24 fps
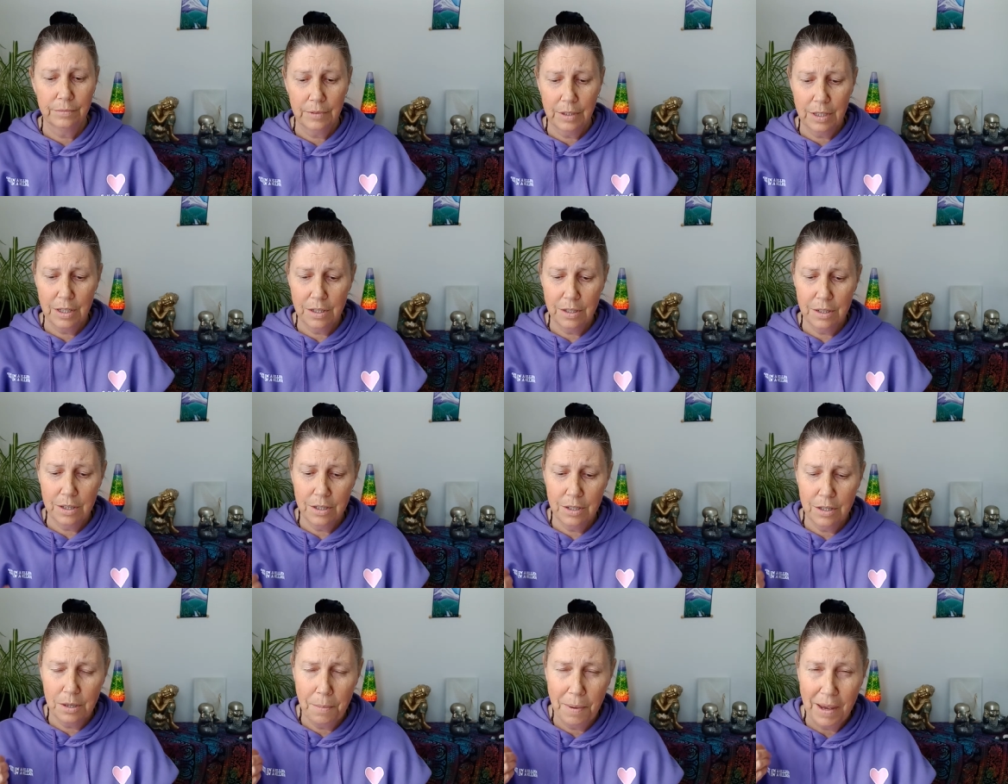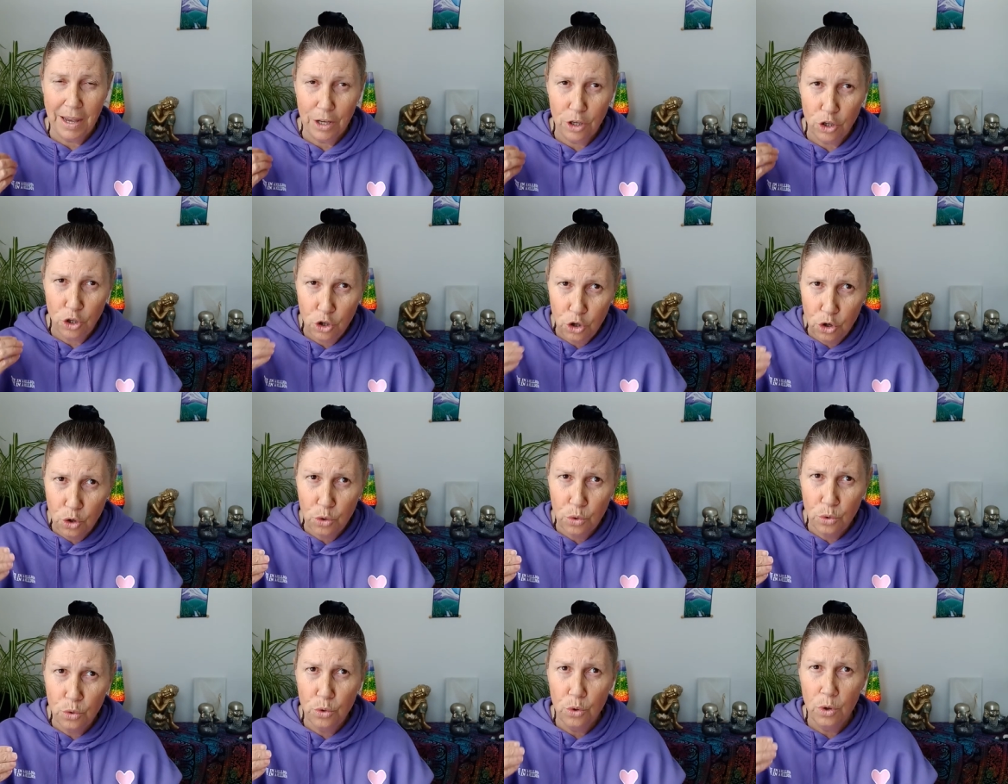This is about
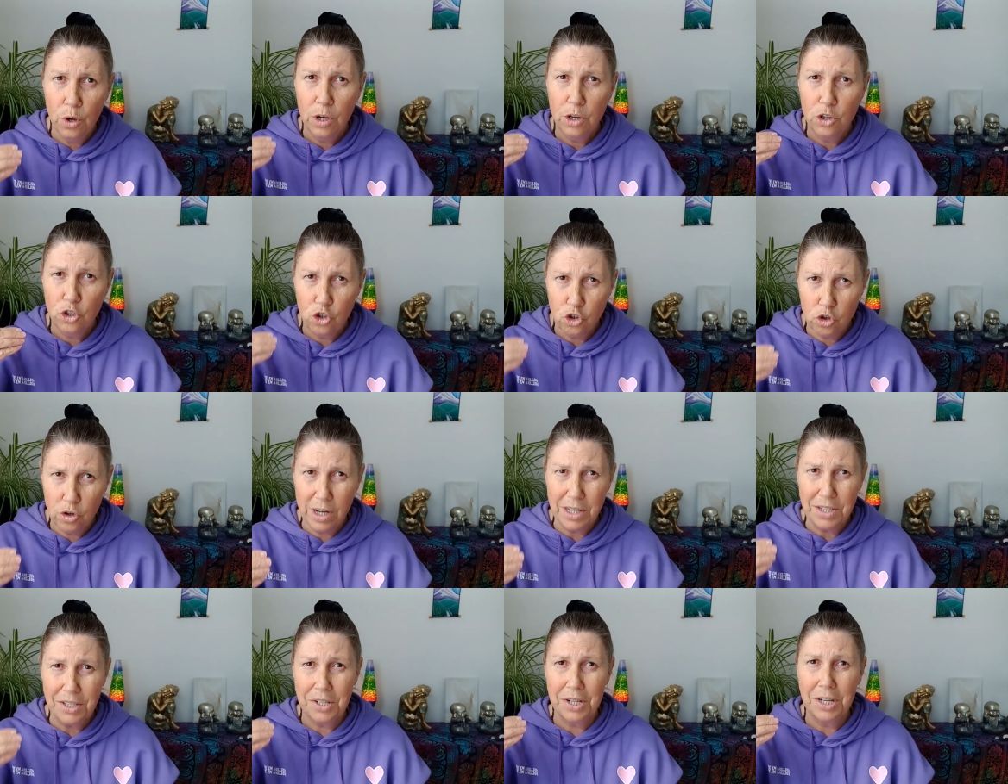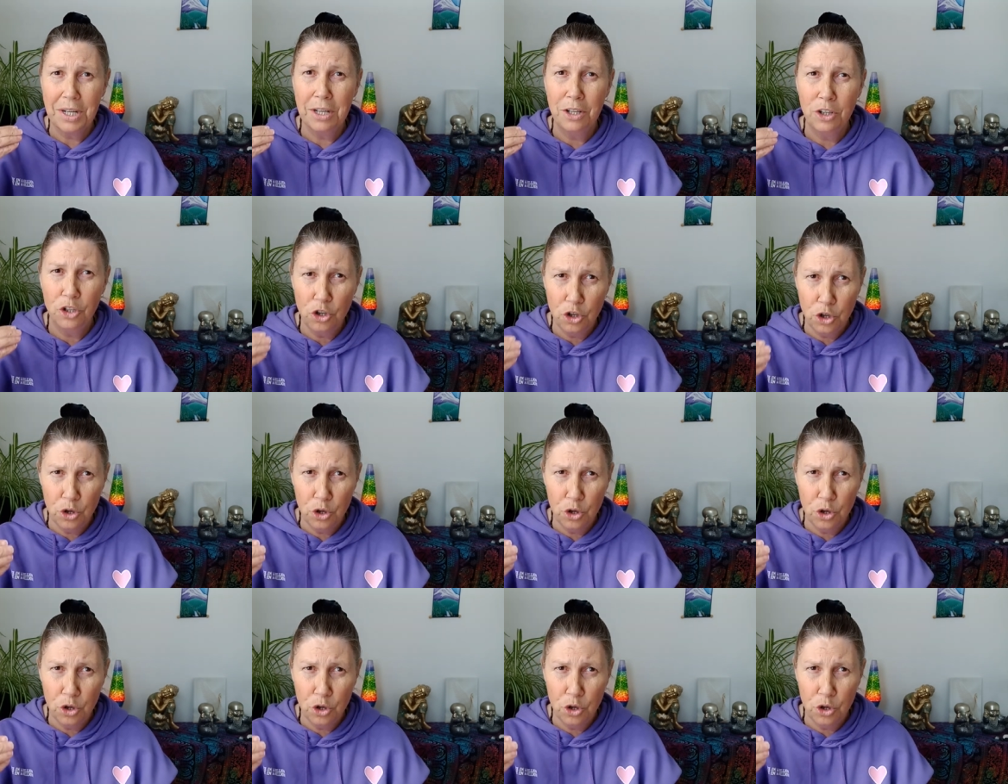you trusting in